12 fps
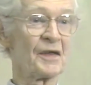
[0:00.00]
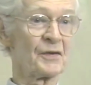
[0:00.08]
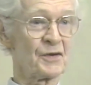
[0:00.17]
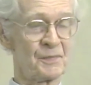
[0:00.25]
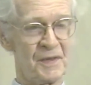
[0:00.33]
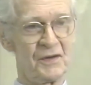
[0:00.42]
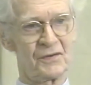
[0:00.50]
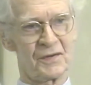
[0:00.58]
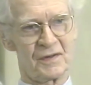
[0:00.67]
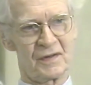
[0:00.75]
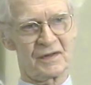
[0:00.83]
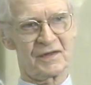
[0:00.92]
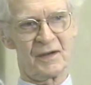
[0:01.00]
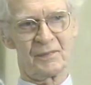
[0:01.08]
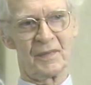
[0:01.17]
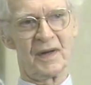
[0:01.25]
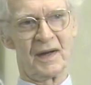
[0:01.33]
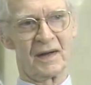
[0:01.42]
other species
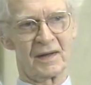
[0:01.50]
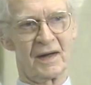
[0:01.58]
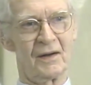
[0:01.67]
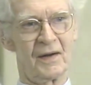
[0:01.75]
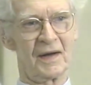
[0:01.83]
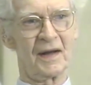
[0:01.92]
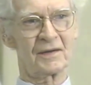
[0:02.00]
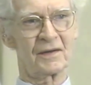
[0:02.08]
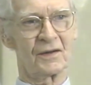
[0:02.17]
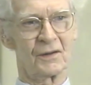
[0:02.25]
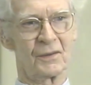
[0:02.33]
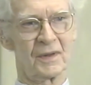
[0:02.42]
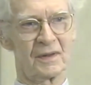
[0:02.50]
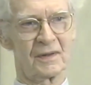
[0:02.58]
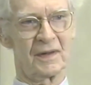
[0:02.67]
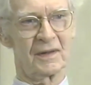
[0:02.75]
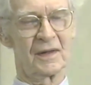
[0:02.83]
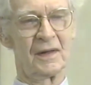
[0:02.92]
except man. Now, I'd like to know whether
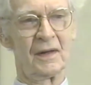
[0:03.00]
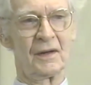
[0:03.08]
that,